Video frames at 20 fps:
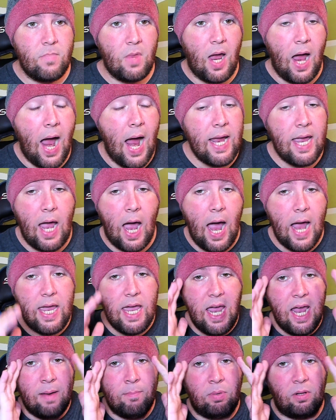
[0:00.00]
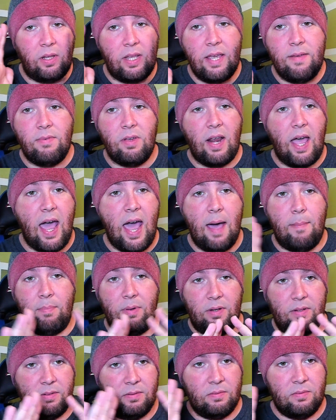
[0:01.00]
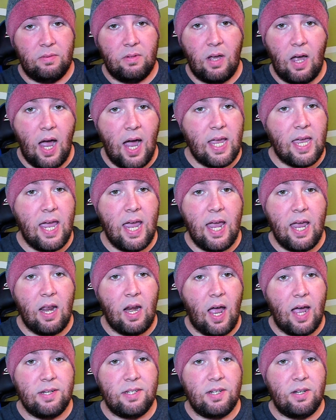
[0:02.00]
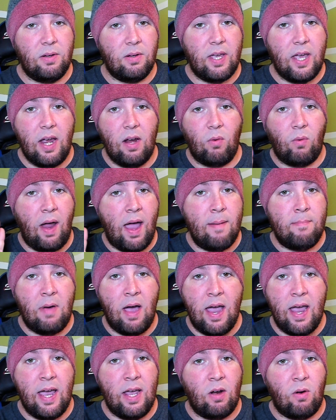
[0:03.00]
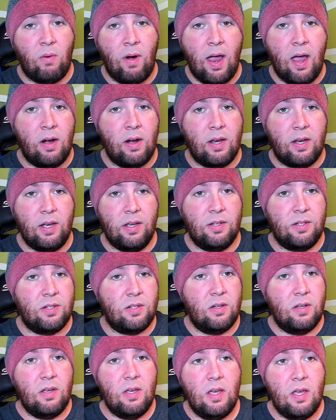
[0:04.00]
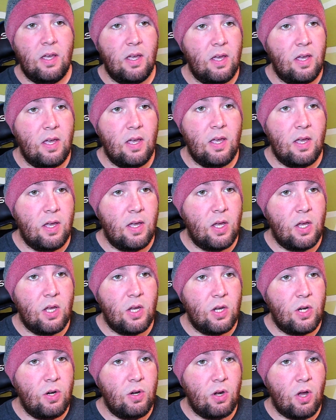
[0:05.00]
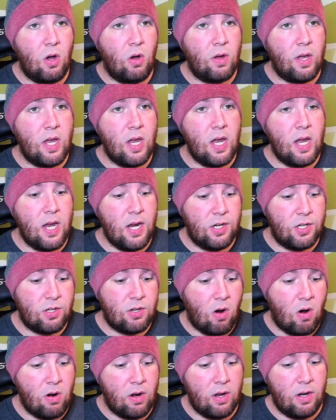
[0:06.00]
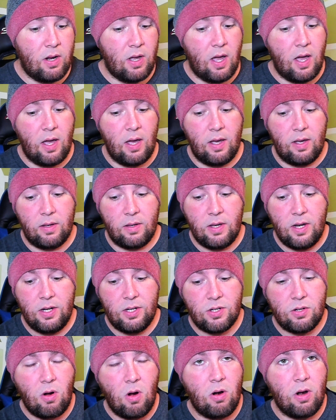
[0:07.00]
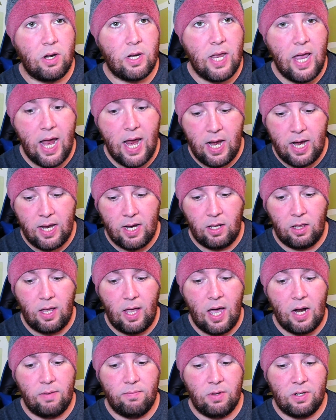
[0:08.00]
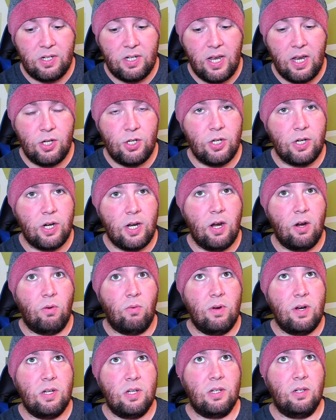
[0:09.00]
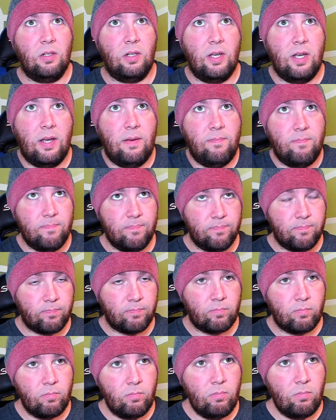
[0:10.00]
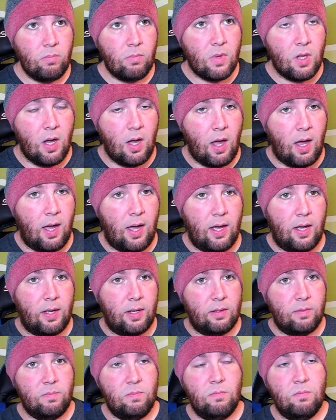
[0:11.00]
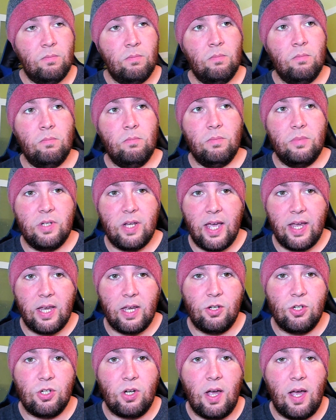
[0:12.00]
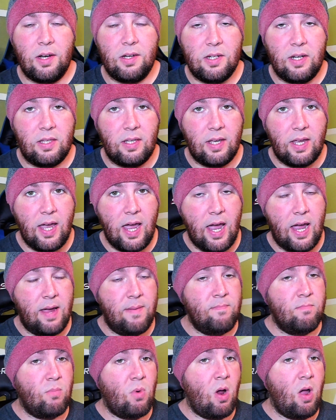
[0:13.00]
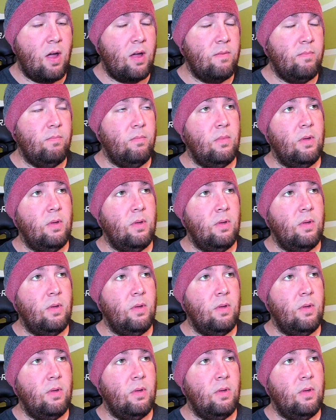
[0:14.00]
I, I can't believe it happened. I can't, I still can't wrap my head around it, because, you know, he, he started, uh, he started gaining a lot of attention here recently, uh, taking shots at the game, right?